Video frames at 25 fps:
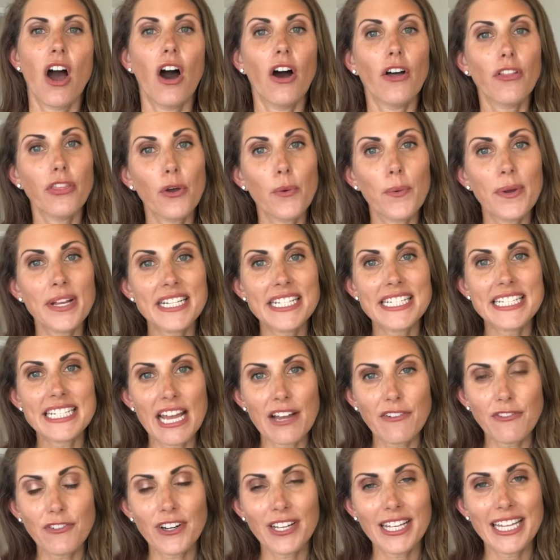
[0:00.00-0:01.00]
although it
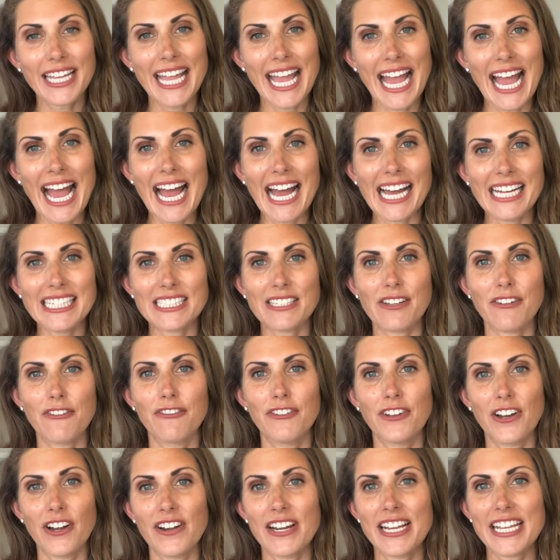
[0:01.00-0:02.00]
definitely has
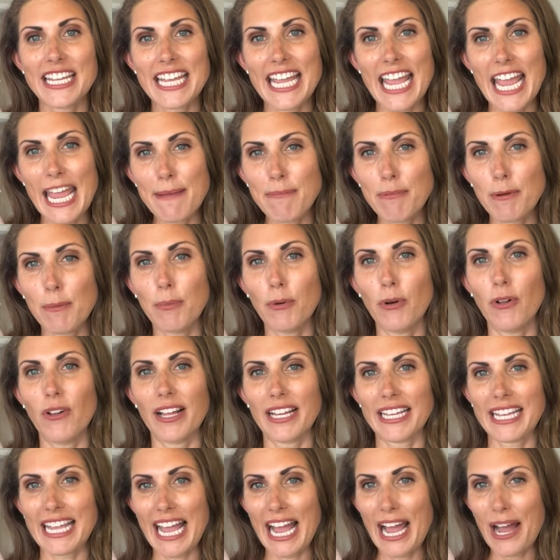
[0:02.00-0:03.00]
very capable
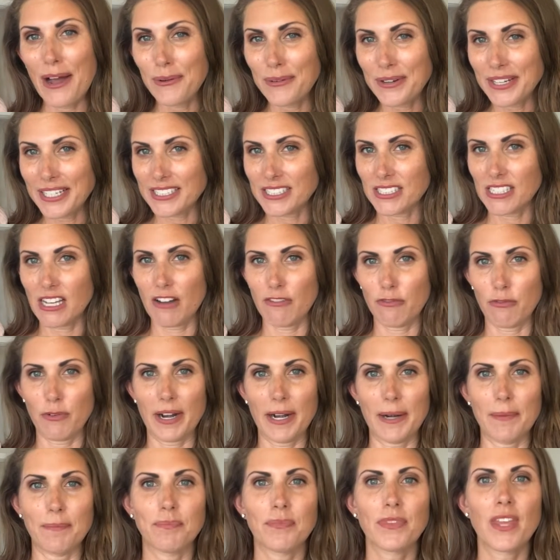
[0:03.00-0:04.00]
accounting
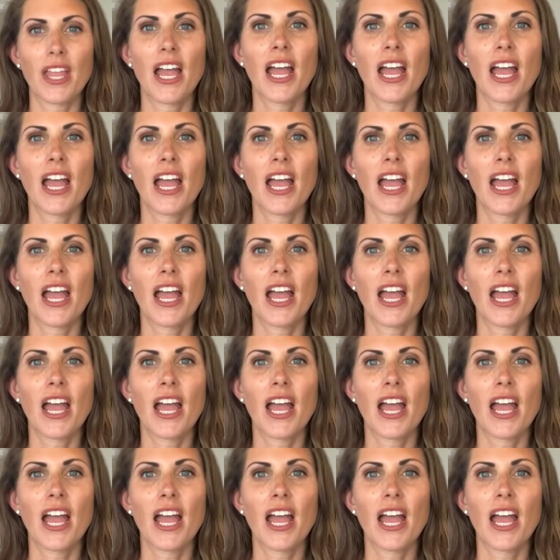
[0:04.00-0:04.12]
software.